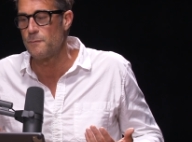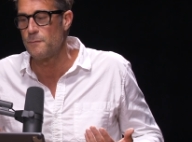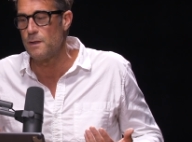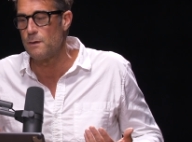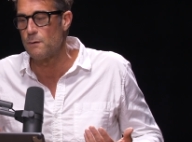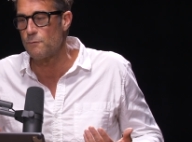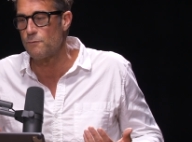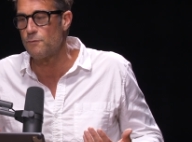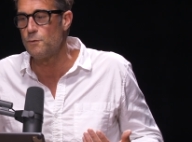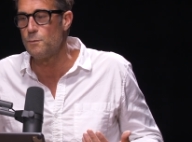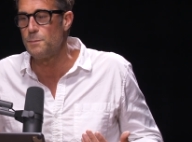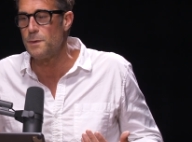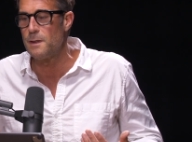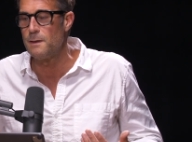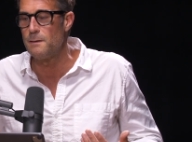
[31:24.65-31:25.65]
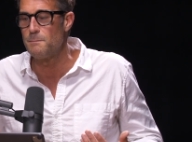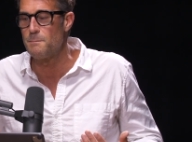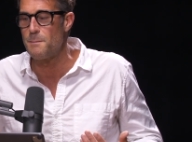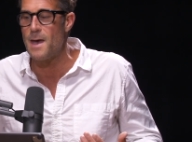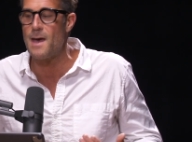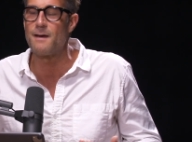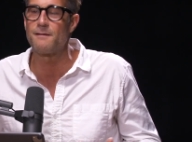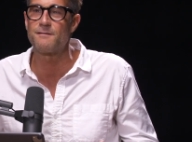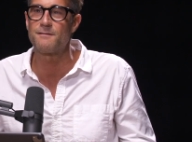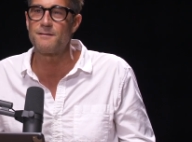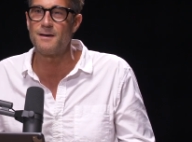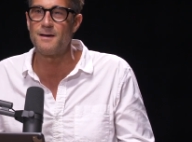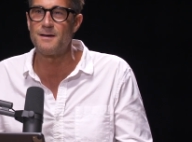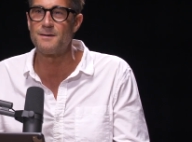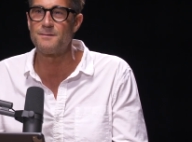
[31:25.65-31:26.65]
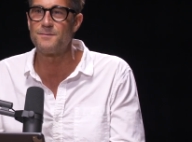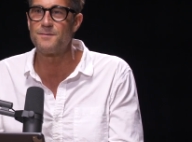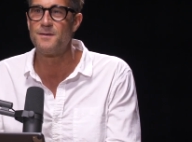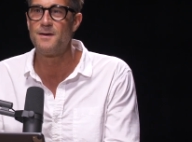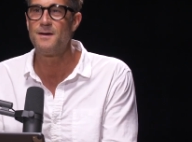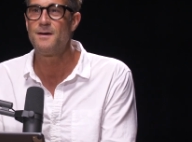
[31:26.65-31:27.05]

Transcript: you know soupy mess of